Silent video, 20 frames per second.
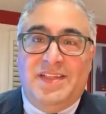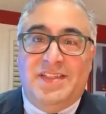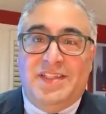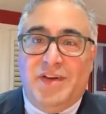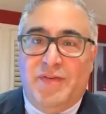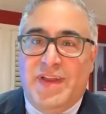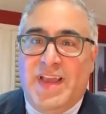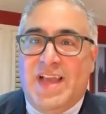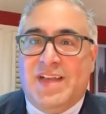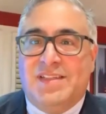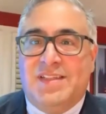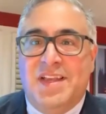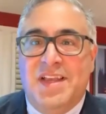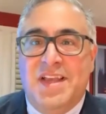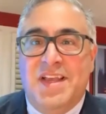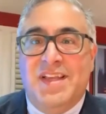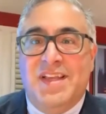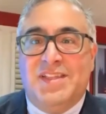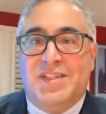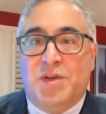Syriacs.
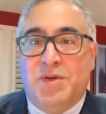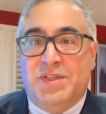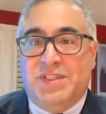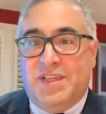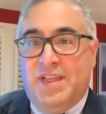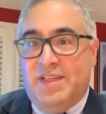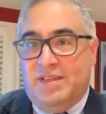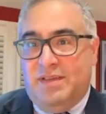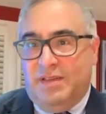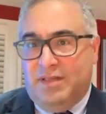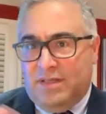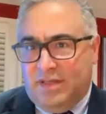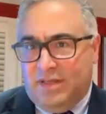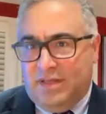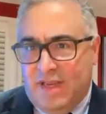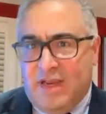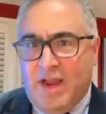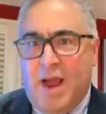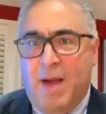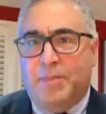So it
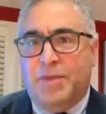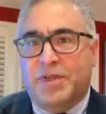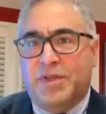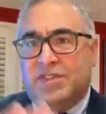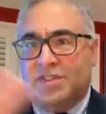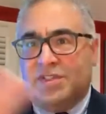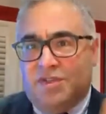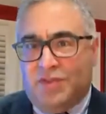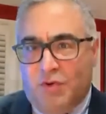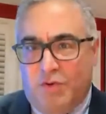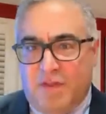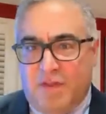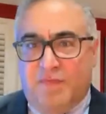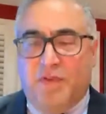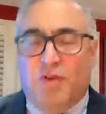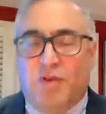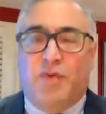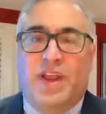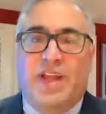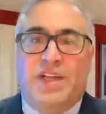encompasses the sort of the
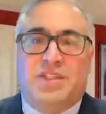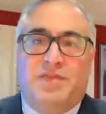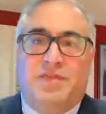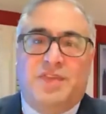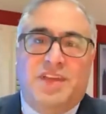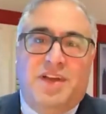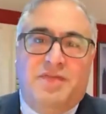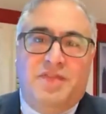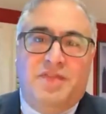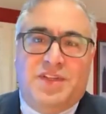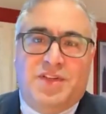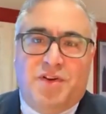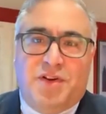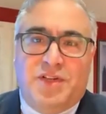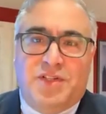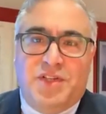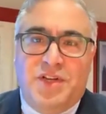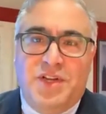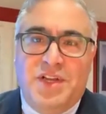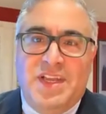full range of the
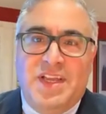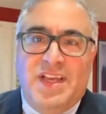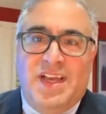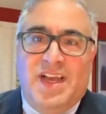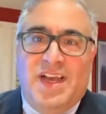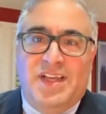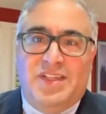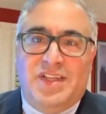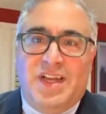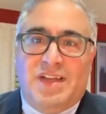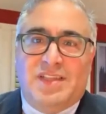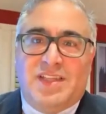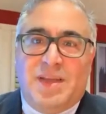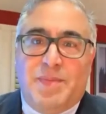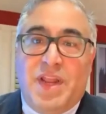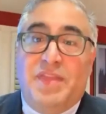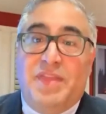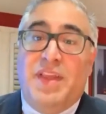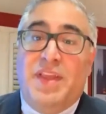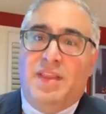Turkish
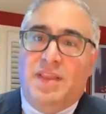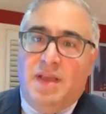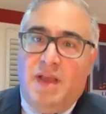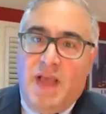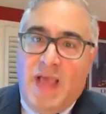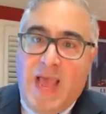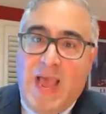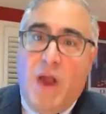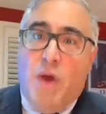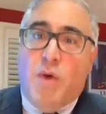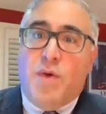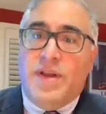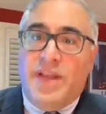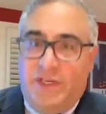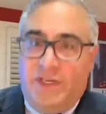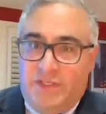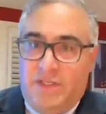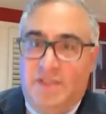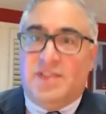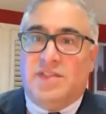genocide. But I think our
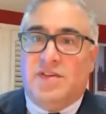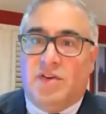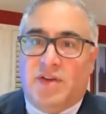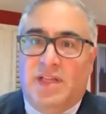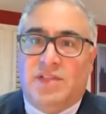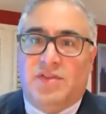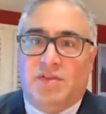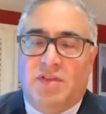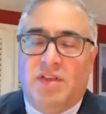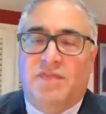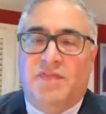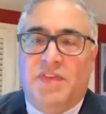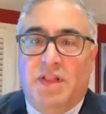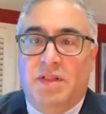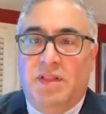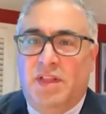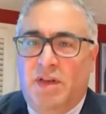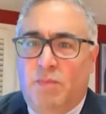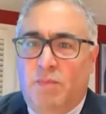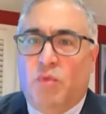nation can certainly feel
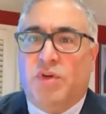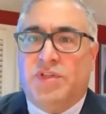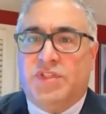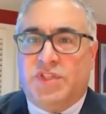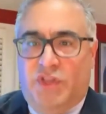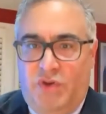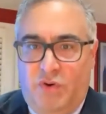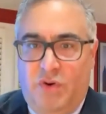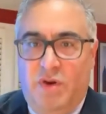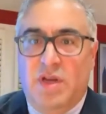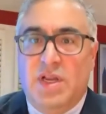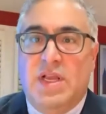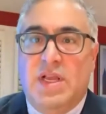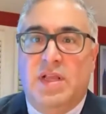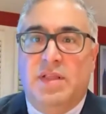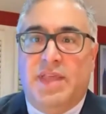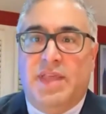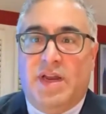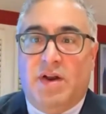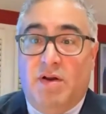a little more secure
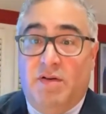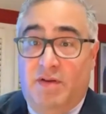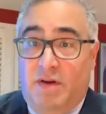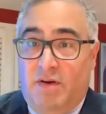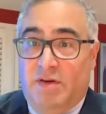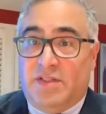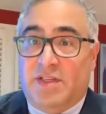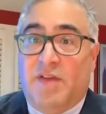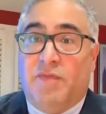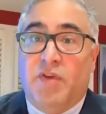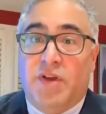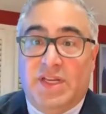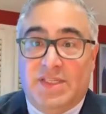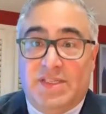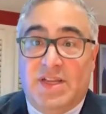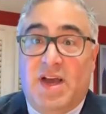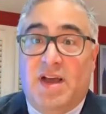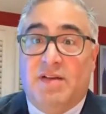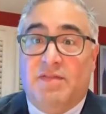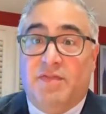that our suffering
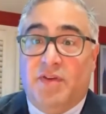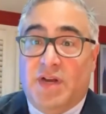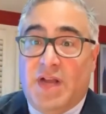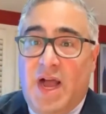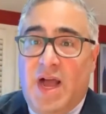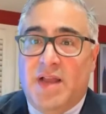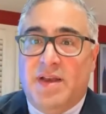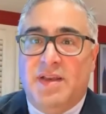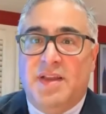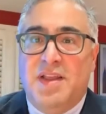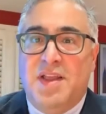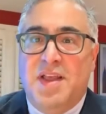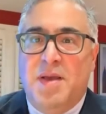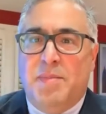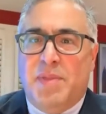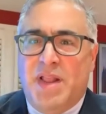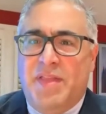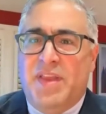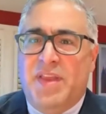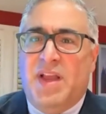is not forgotten.
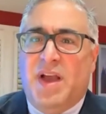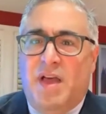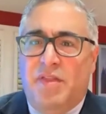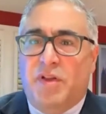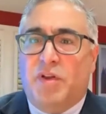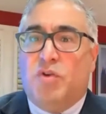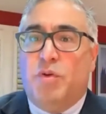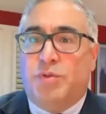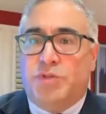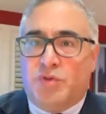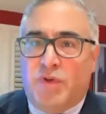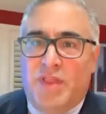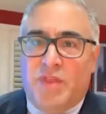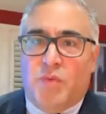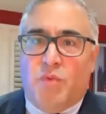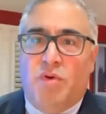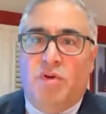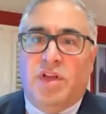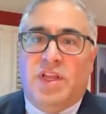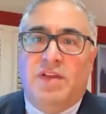But I think other groups around
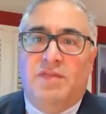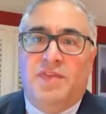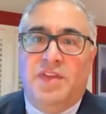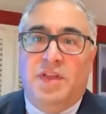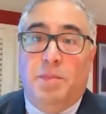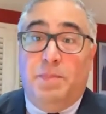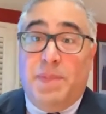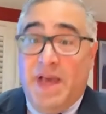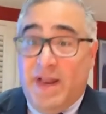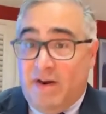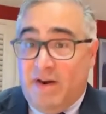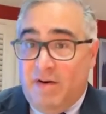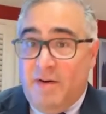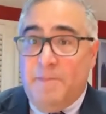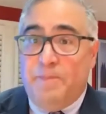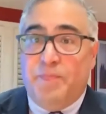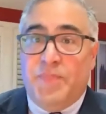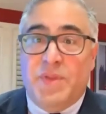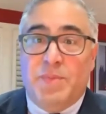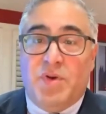the world can feel
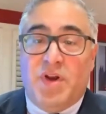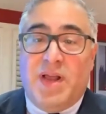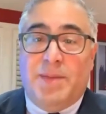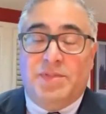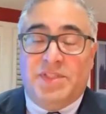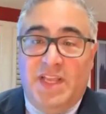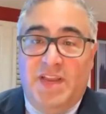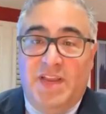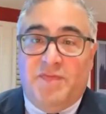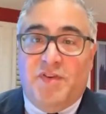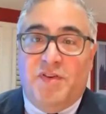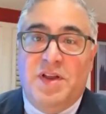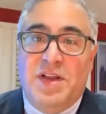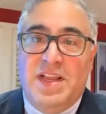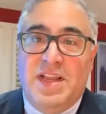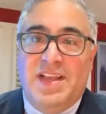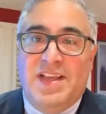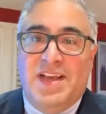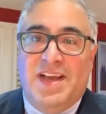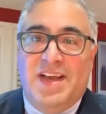better, perhaps safer,
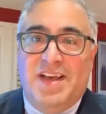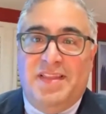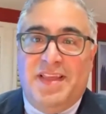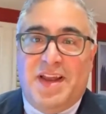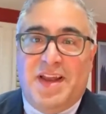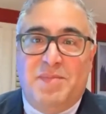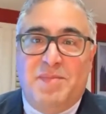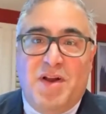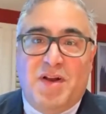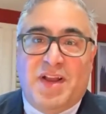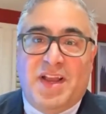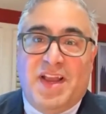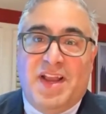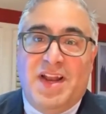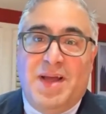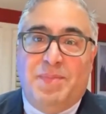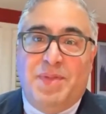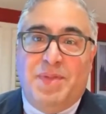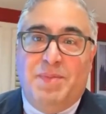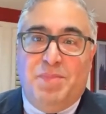that America
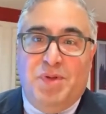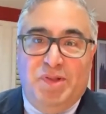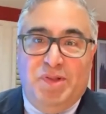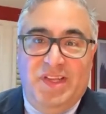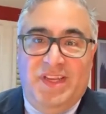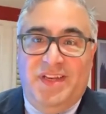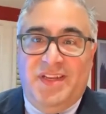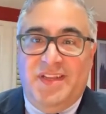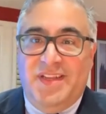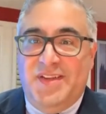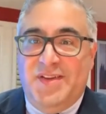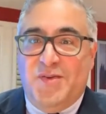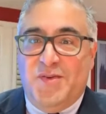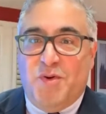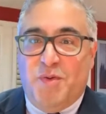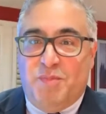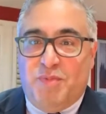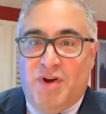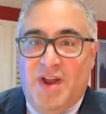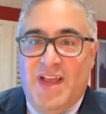cannot be bullied
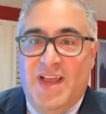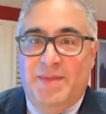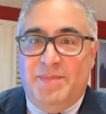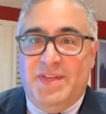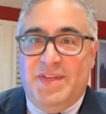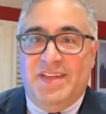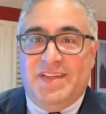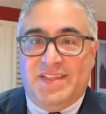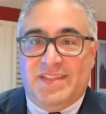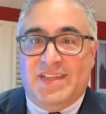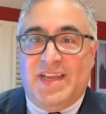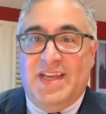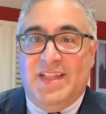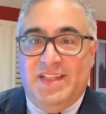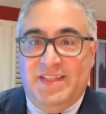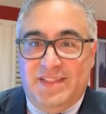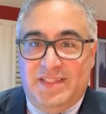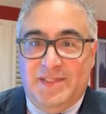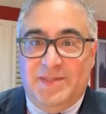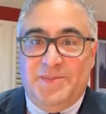or bribed into
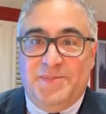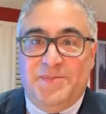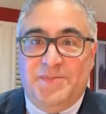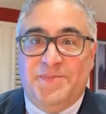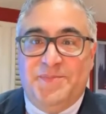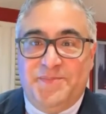silence.